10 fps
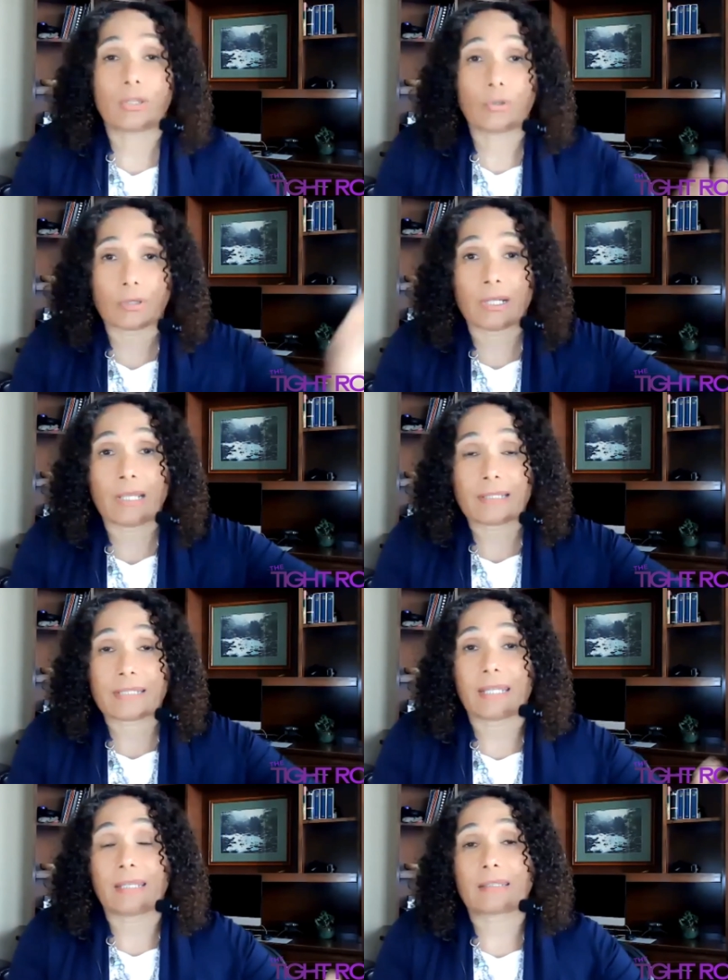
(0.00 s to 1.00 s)
You're
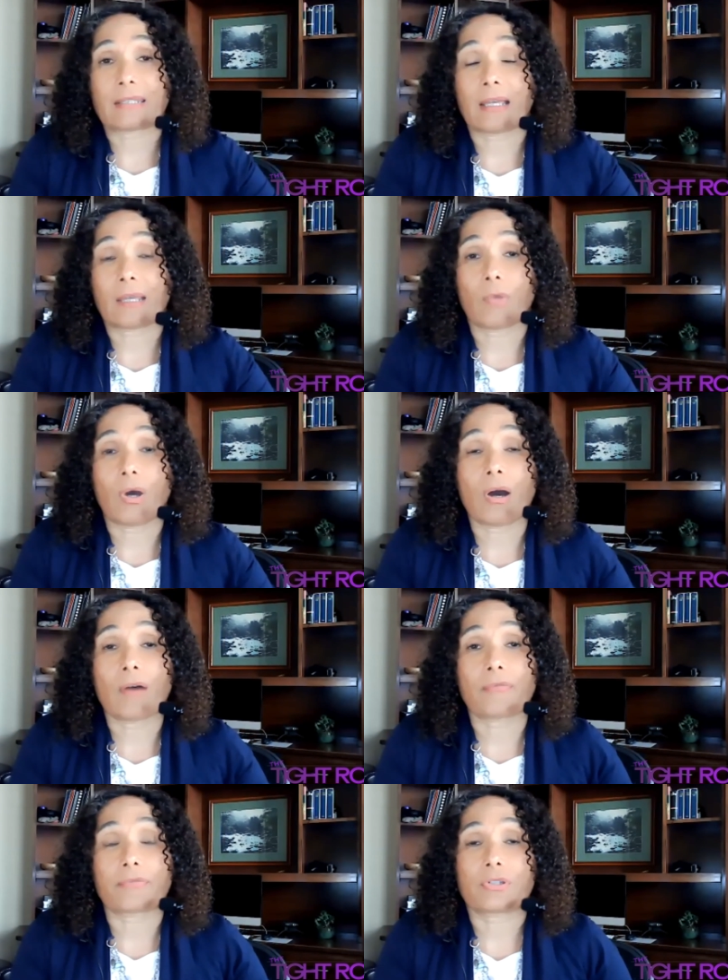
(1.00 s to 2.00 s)
taking time
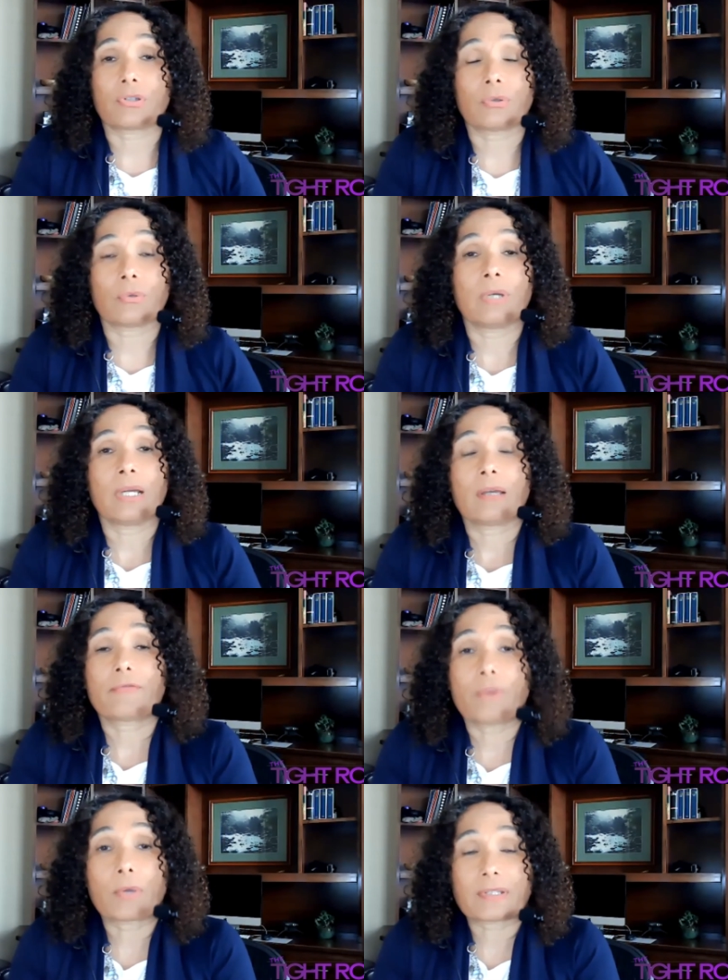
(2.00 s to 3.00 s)
off to
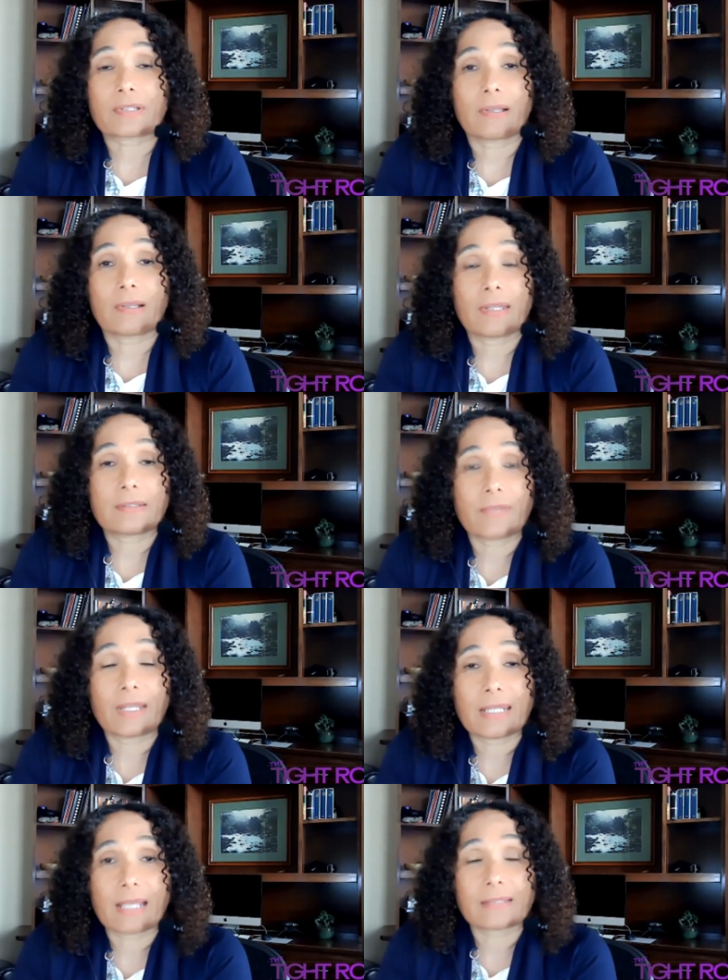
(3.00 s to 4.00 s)
focus on these
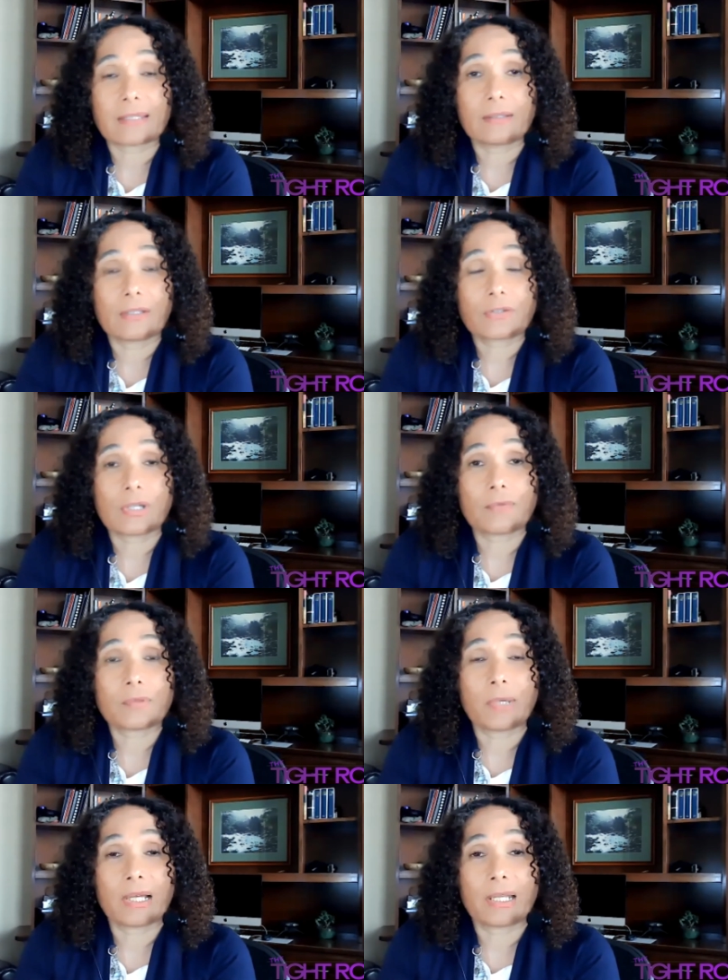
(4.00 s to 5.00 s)
fantastic initiatives,
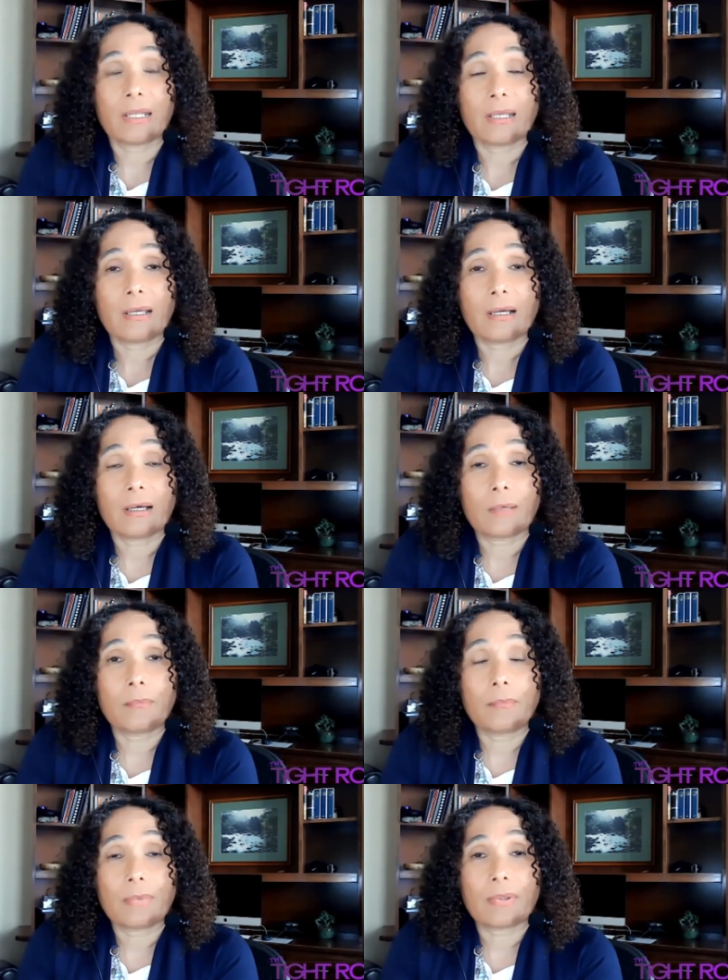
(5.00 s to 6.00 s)
but
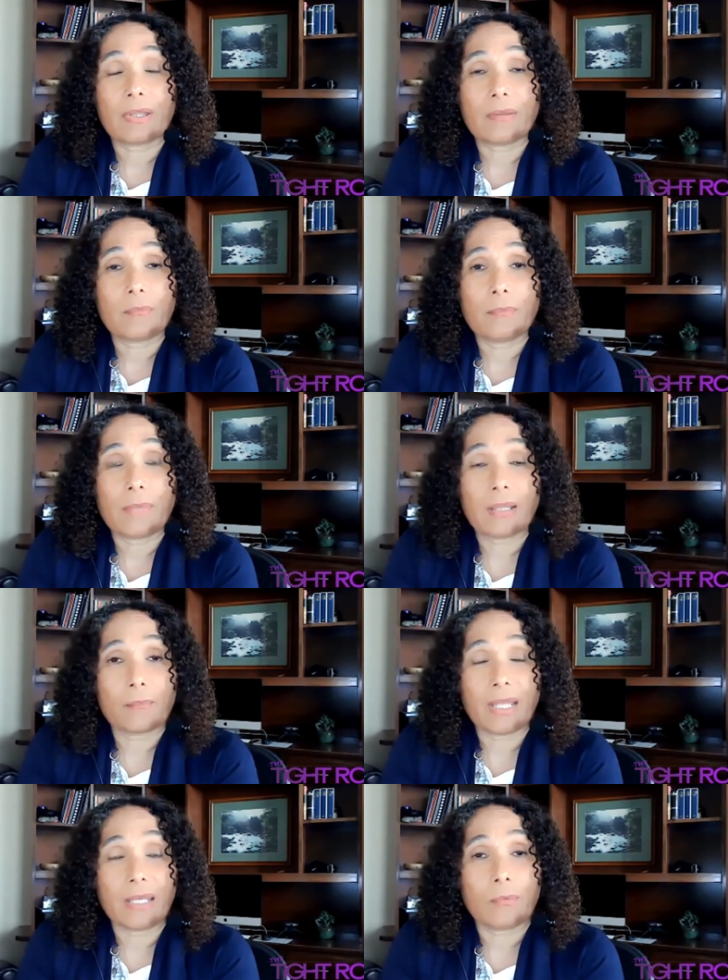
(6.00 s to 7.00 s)

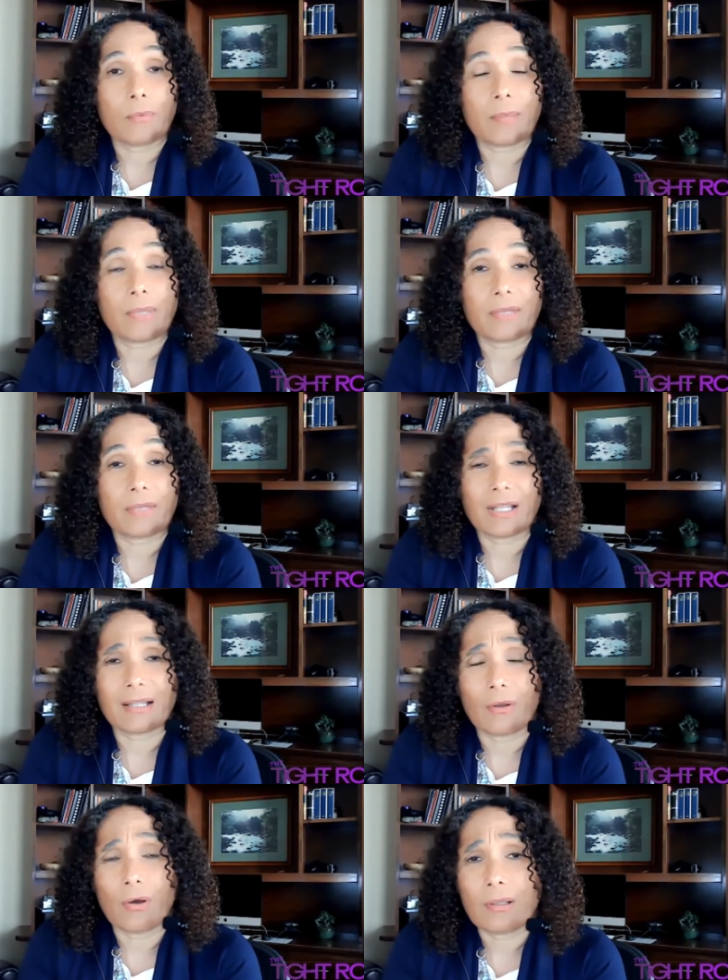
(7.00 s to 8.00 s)
many women, if
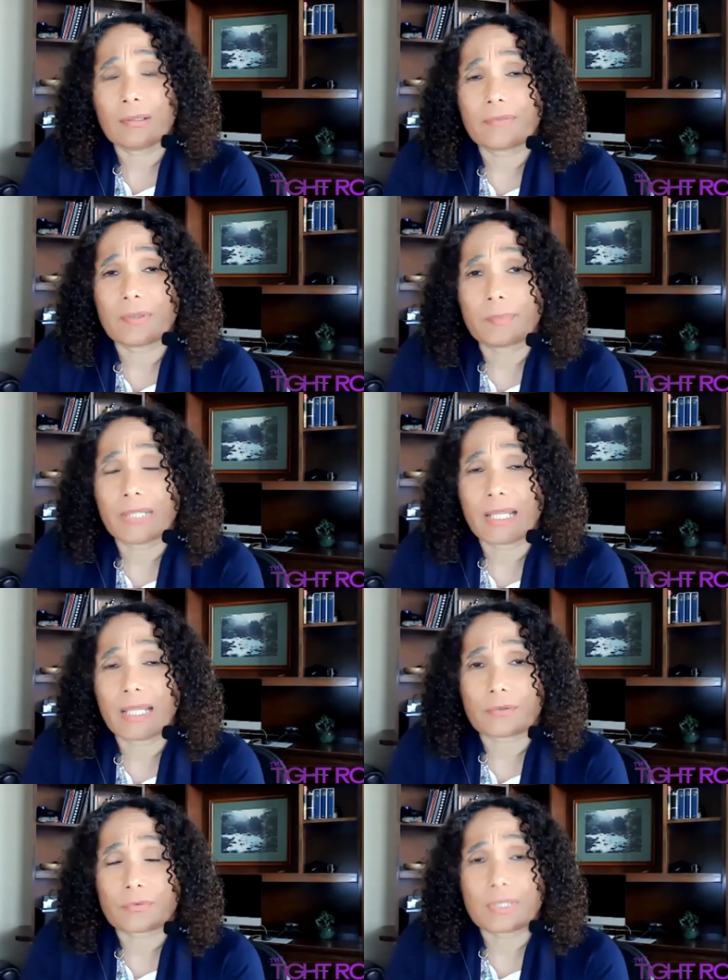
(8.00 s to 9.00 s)
not all of the
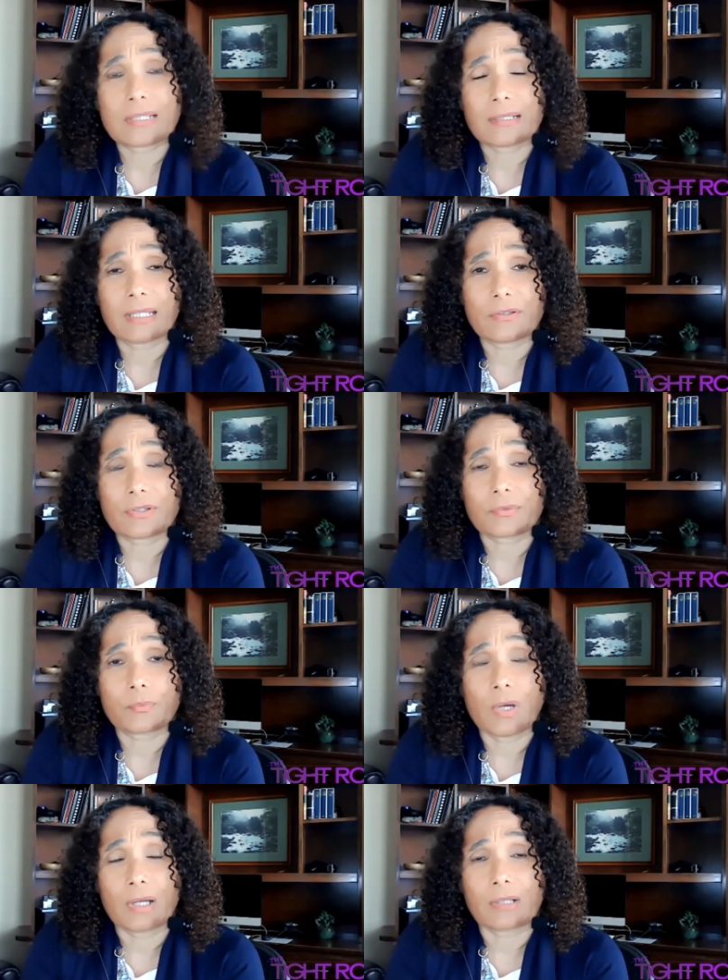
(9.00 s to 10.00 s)
players, recently just
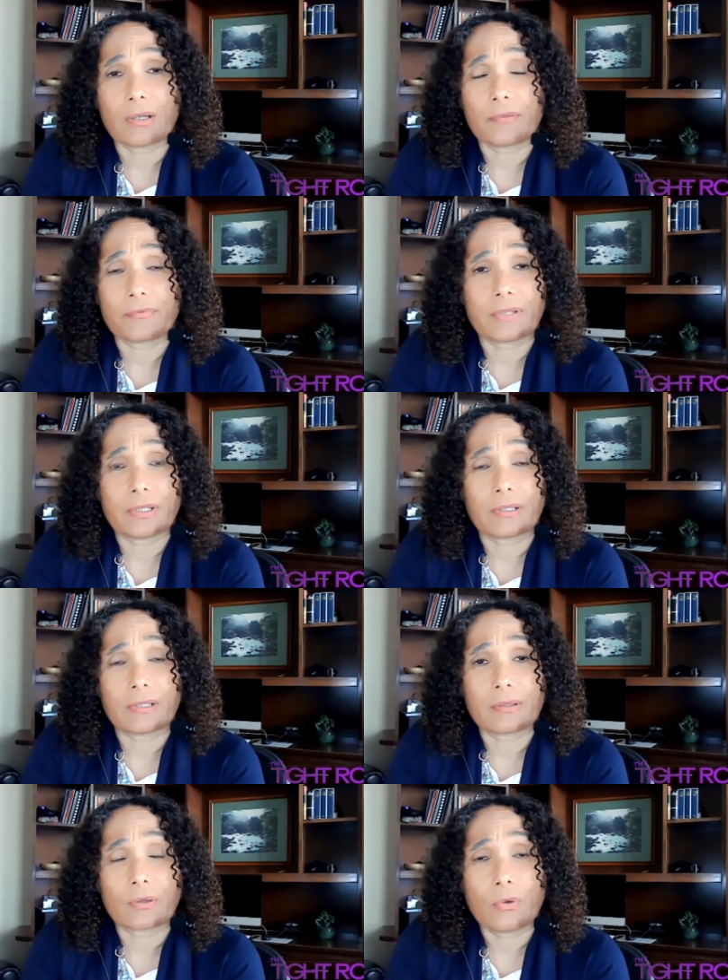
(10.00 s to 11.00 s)
walked off
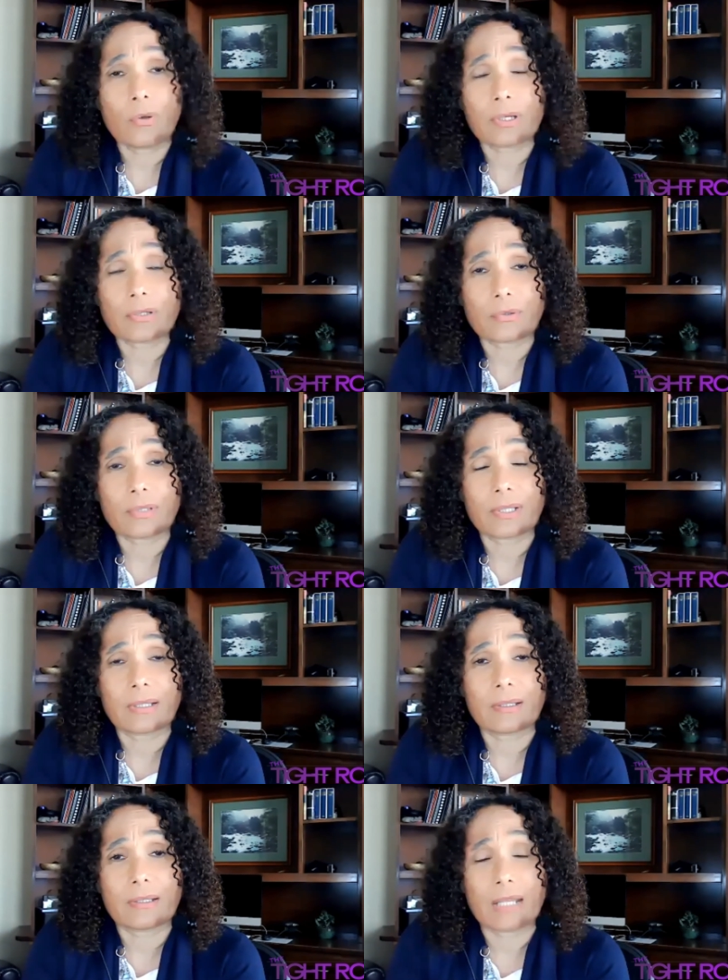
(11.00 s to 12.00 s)
the court during
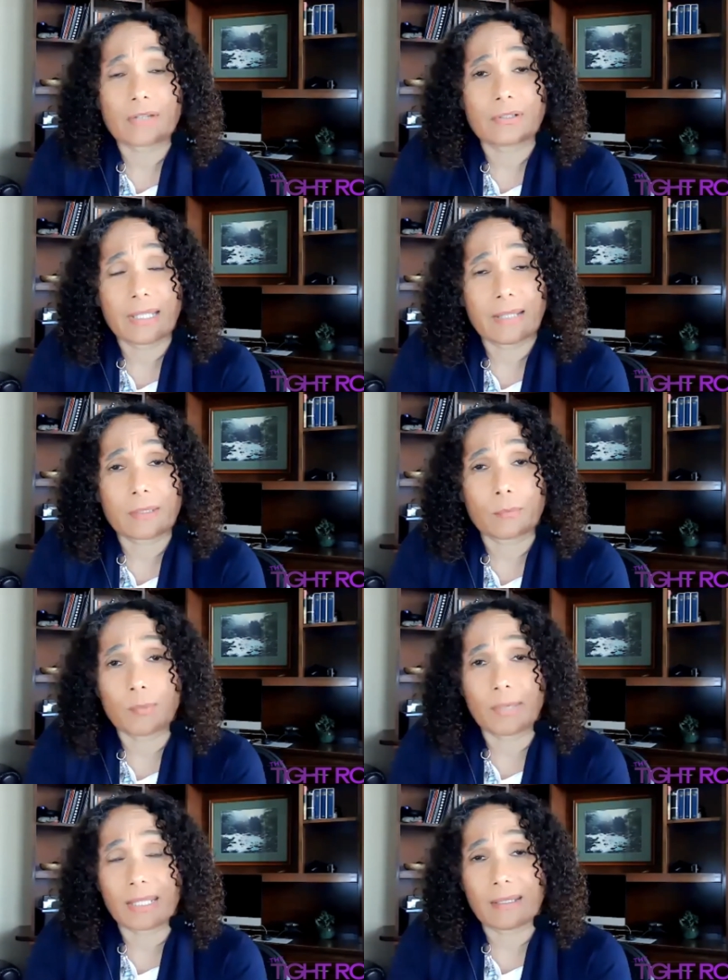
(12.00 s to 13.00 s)
the national anthem.
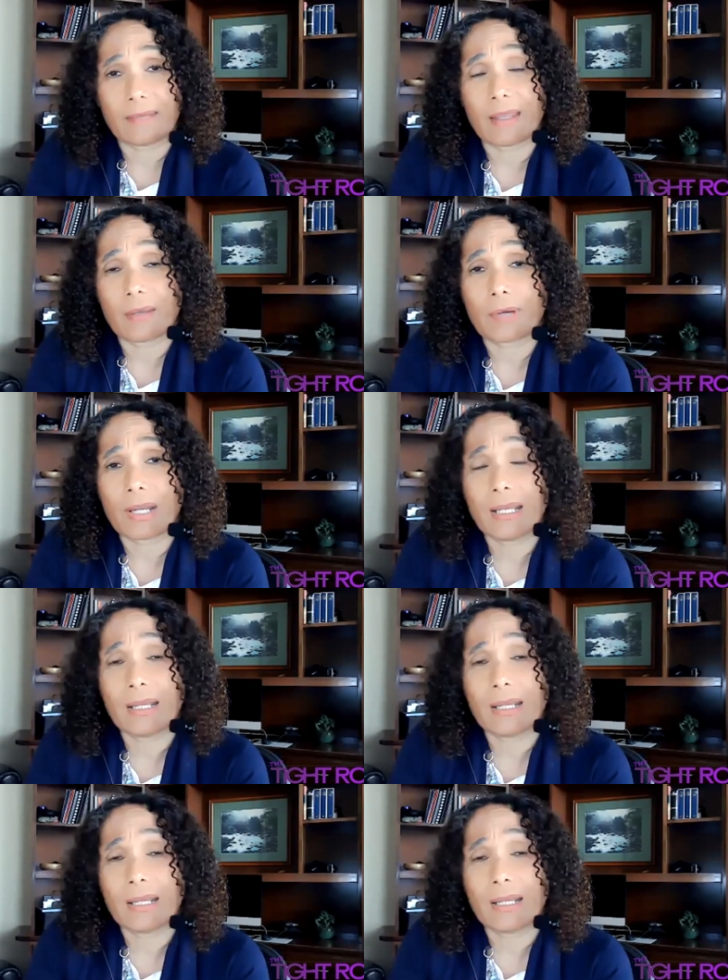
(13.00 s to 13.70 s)
Am I getting that right?